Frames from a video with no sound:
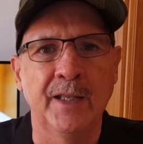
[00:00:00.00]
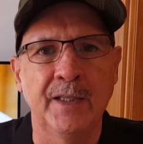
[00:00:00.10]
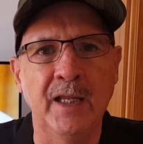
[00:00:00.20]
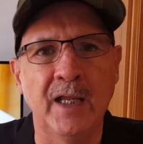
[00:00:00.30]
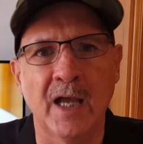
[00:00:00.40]

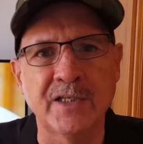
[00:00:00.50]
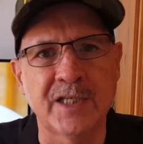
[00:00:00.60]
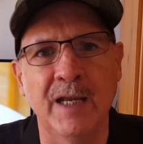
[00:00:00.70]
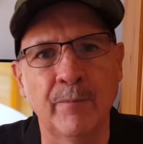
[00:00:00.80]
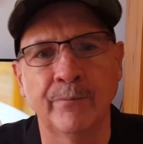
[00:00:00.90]
the
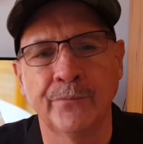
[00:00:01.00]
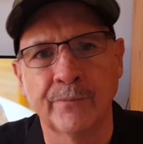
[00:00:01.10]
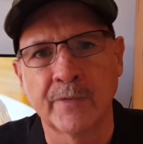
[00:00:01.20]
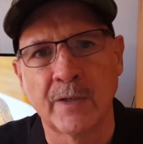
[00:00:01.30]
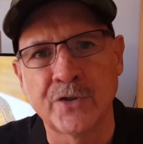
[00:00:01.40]
same
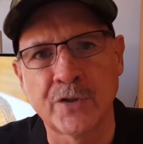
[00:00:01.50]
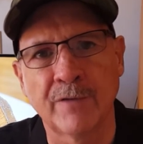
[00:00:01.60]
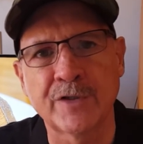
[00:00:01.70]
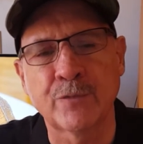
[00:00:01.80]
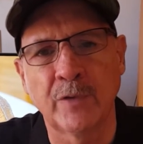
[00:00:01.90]

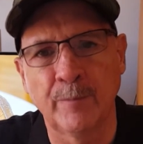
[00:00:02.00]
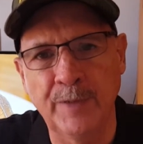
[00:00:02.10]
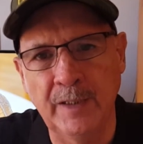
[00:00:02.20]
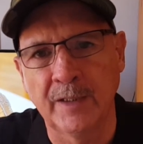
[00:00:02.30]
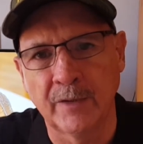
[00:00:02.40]
service will
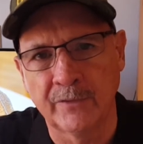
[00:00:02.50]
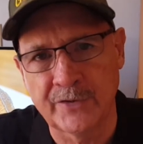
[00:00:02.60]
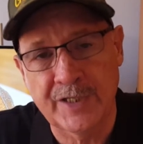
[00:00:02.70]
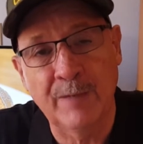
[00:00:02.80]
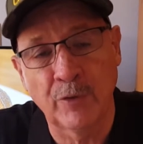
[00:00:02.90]
be, the
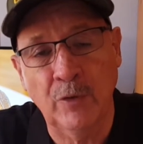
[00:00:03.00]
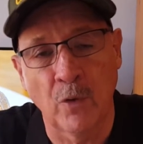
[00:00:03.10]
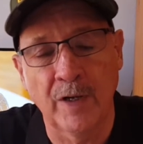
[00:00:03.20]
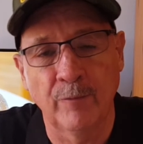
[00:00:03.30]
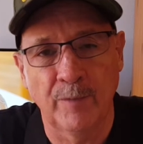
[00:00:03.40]
same
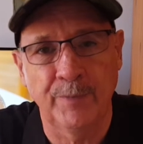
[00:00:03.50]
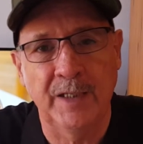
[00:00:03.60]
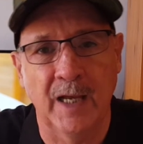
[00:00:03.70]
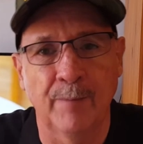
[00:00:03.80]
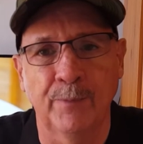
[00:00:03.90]
recording will be
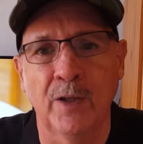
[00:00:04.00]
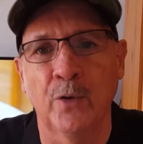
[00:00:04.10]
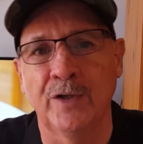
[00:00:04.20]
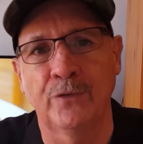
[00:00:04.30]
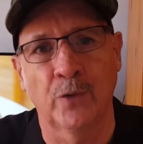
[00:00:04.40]

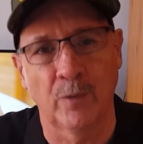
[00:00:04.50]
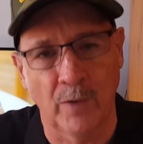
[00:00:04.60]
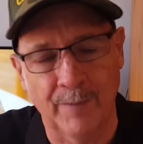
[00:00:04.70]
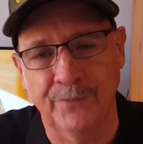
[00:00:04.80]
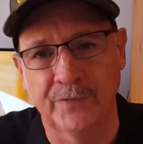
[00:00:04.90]
uploaded to our
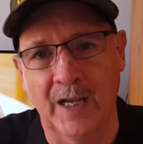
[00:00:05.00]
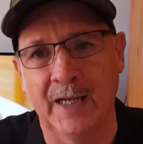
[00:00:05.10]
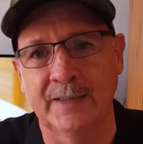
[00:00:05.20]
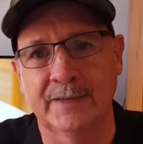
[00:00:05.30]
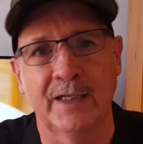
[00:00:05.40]

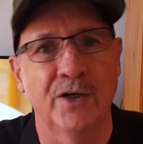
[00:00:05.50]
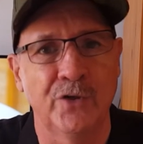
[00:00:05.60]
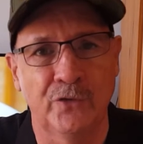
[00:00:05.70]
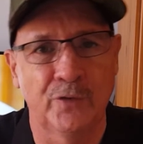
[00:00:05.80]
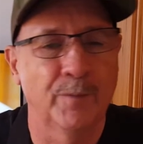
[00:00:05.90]
website and our
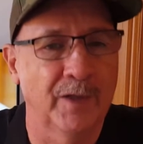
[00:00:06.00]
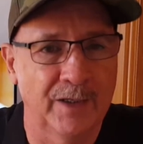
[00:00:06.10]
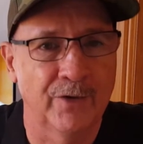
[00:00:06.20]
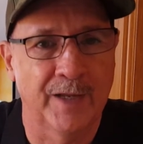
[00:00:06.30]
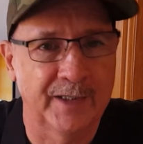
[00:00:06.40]
YouTube
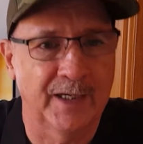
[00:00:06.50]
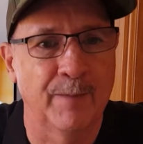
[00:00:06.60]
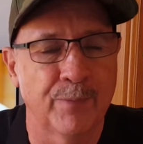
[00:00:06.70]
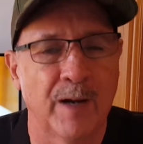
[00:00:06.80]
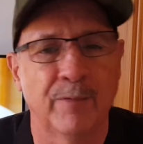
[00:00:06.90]
later that day,
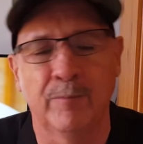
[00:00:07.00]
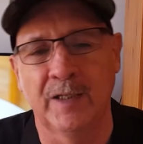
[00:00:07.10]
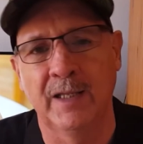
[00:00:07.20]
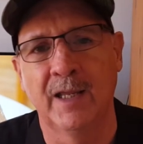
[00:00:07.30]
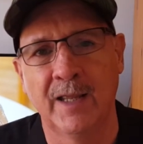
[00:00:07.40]

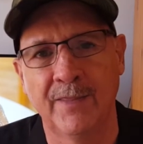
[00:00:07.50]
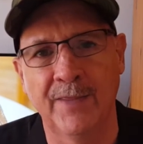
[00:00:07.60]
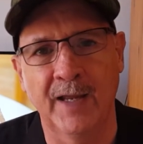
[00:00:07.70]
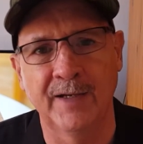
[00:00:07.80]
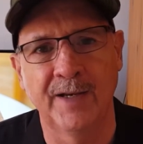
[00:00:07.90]
probably
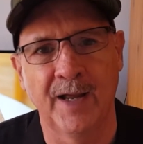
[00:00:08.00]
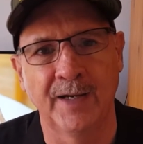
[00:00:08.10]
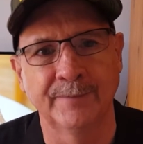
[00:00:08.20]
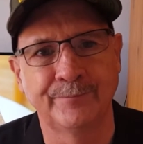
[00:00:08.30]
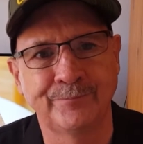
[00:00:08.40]
that night.